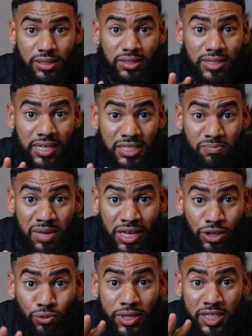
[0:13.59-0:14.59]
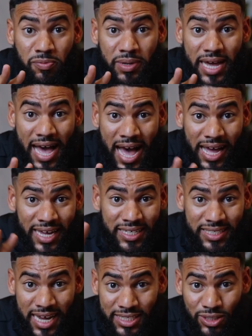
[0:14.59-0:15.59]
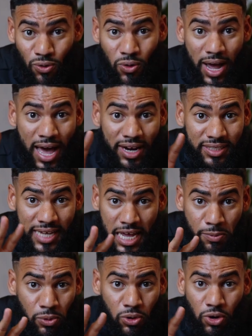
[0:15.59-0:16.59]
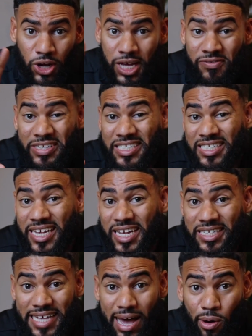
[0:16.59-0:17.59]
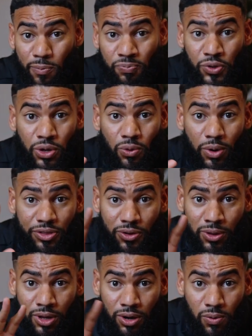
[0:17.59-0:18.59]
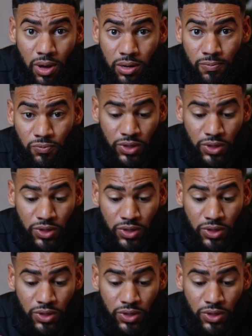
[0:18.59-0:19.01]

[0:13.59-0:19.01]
doesn't mean you need to be at a desk or at a table or even sitting down with your little one.